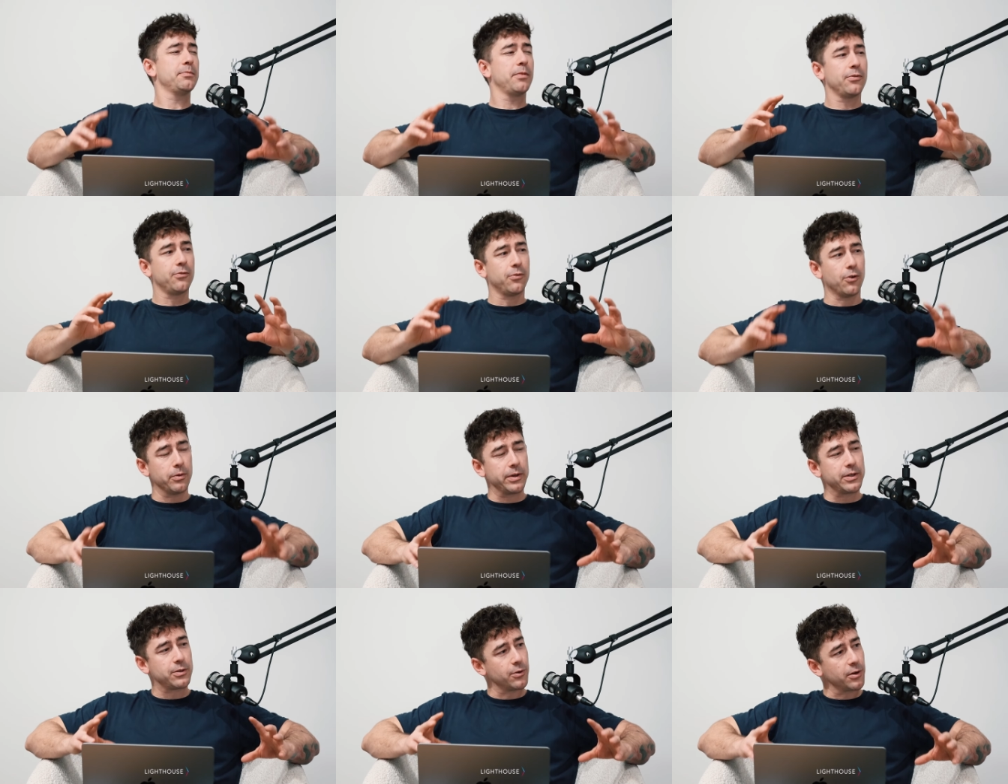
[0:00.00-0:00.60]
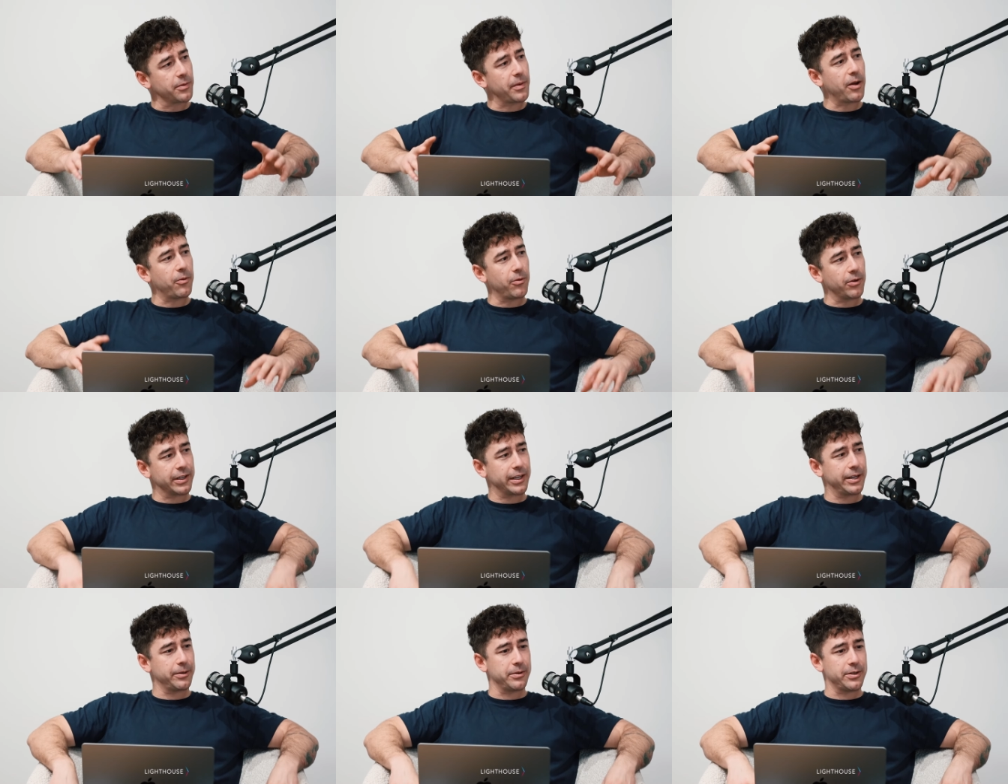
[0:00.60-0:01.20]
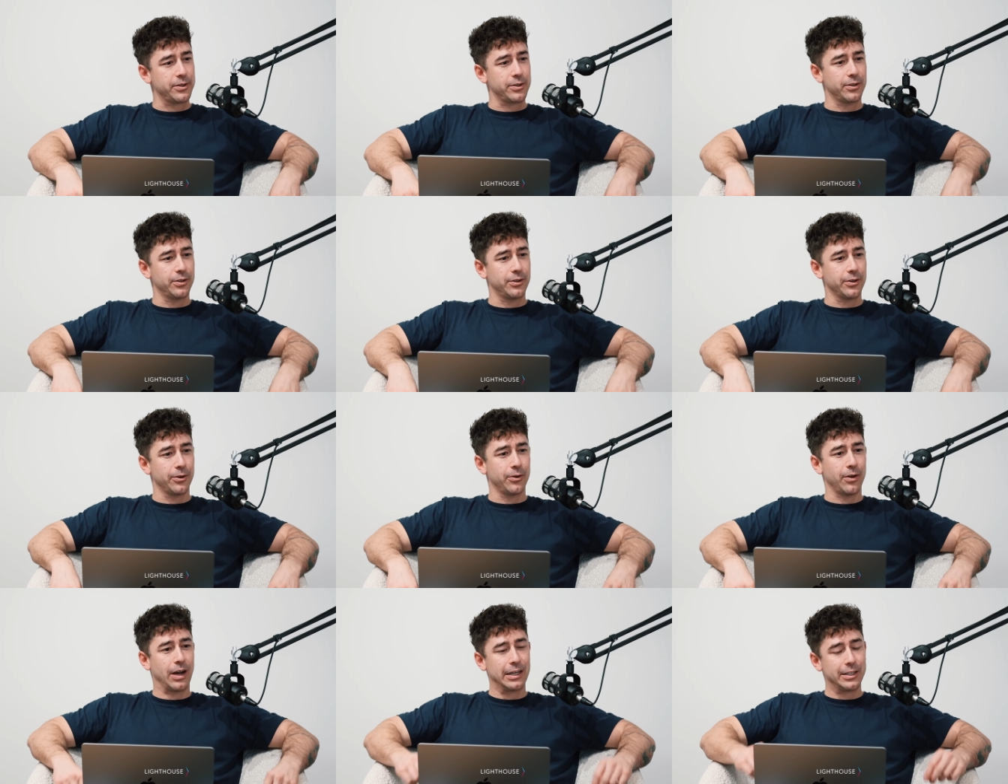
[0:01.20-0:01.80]
before we talk about what Kiwis should
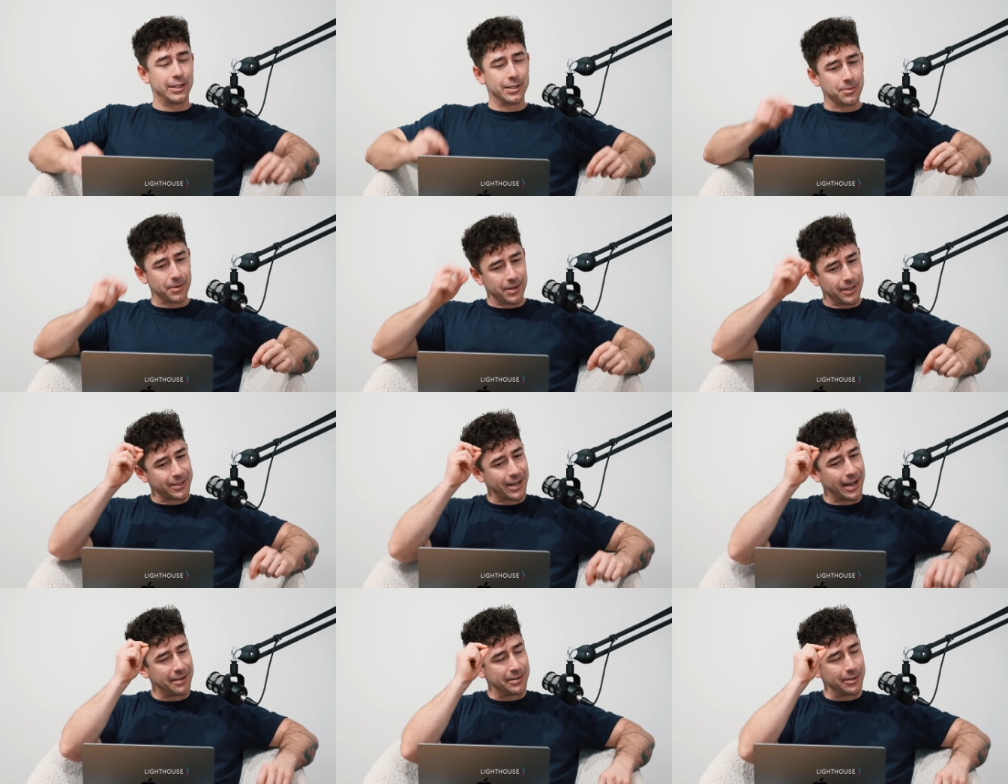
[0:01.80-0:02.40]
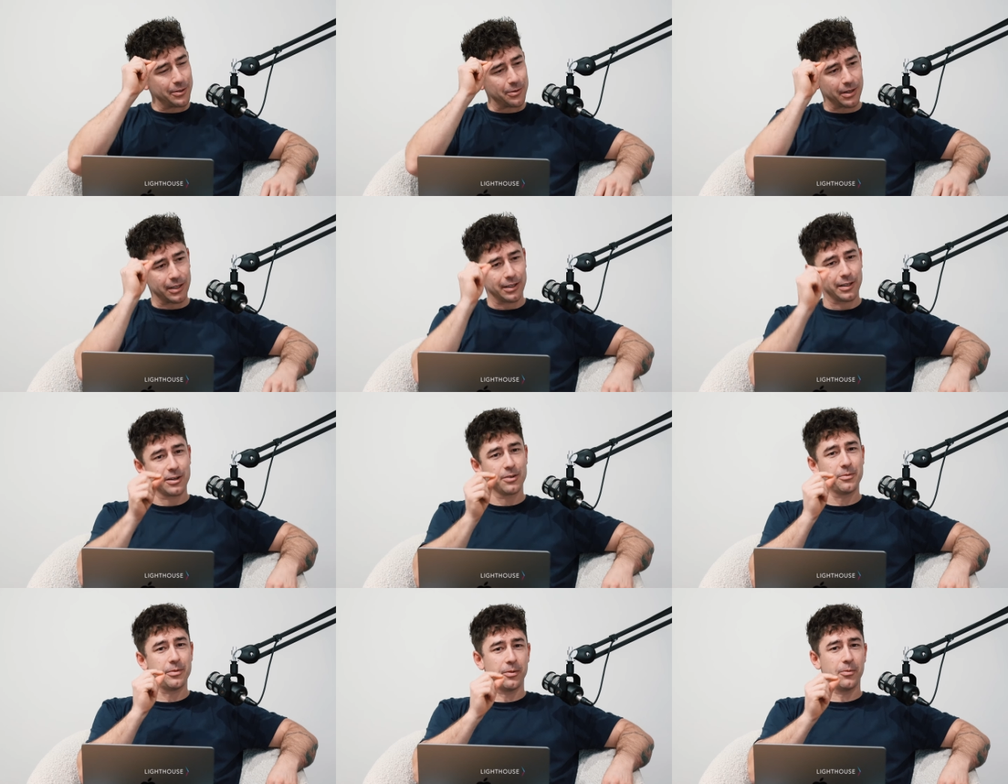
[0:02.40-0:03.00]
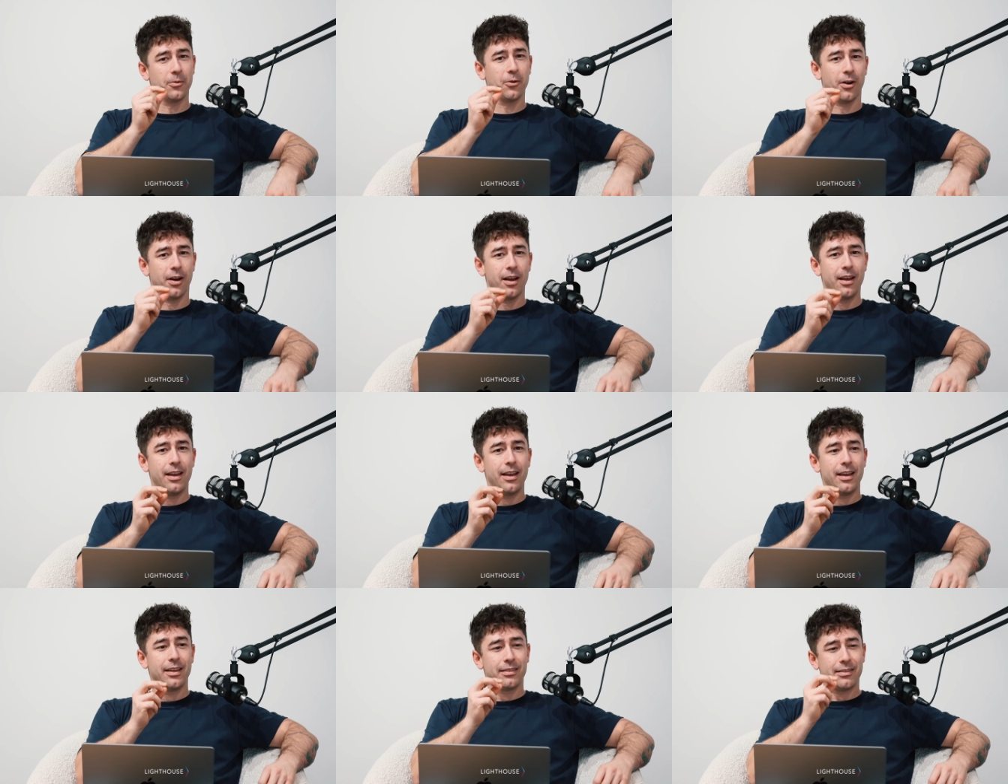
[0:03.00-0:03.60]
do, I just want to dive into it a little bit more.
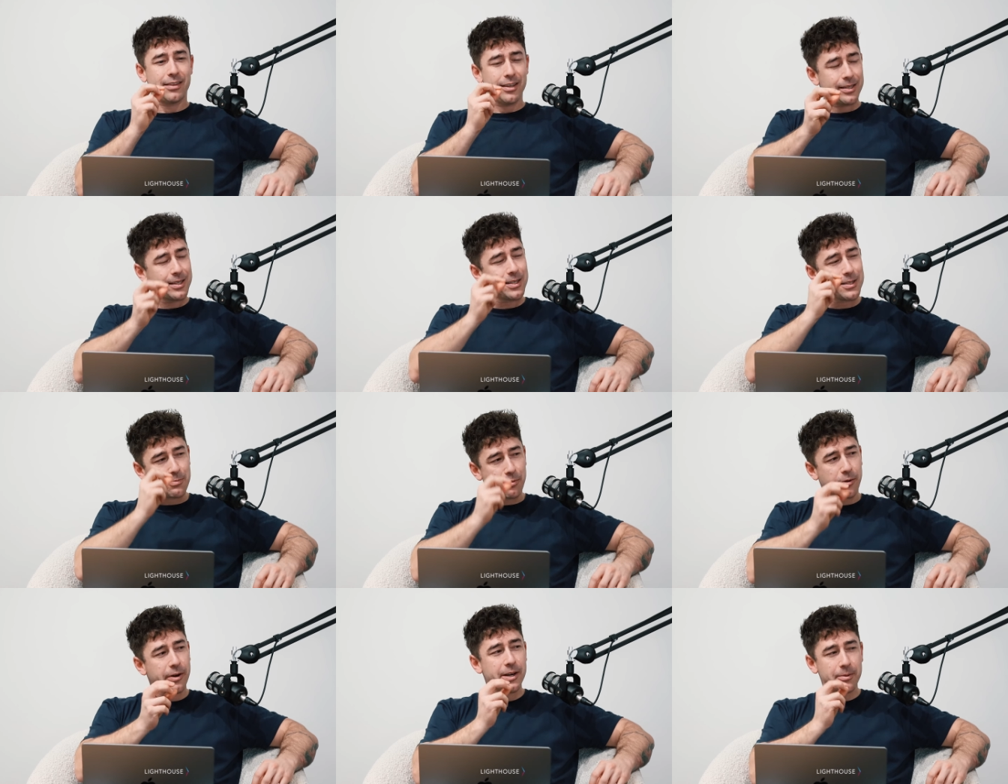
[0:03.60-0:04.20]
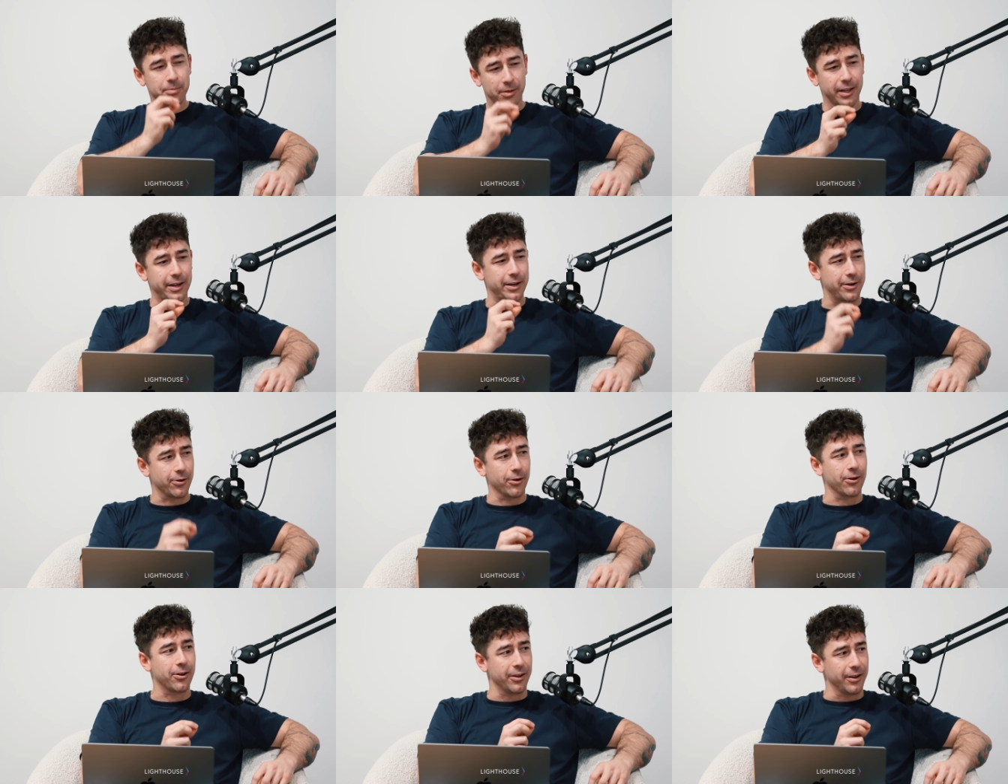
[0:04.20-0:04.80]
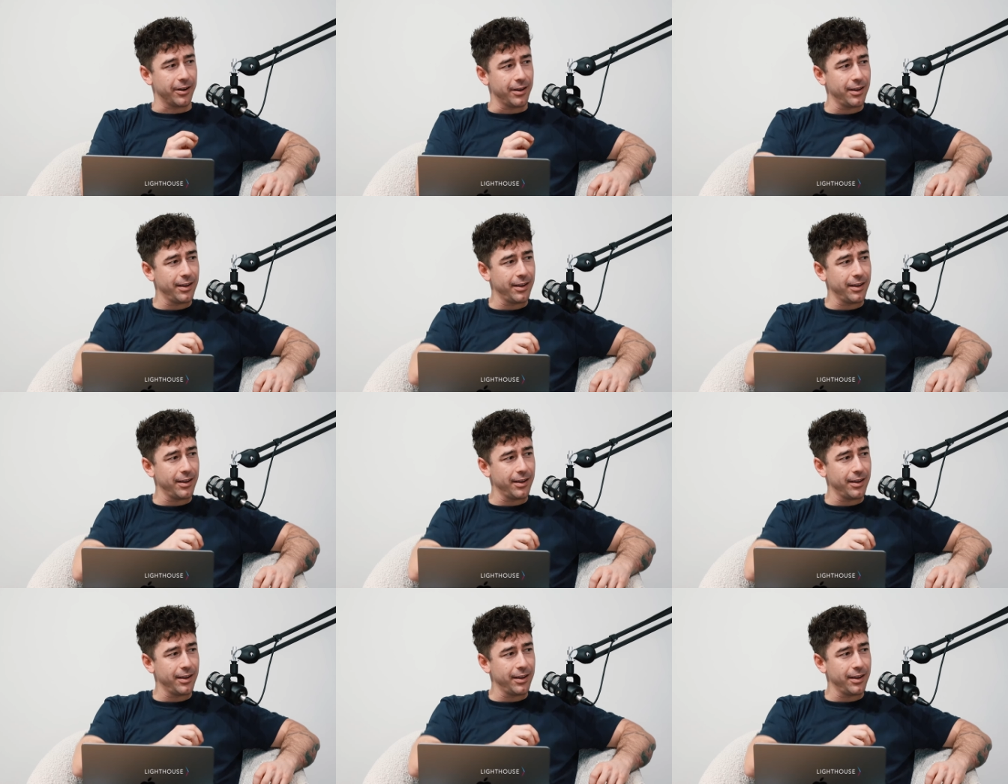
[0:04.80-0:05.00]
This is pretty bloody crooked.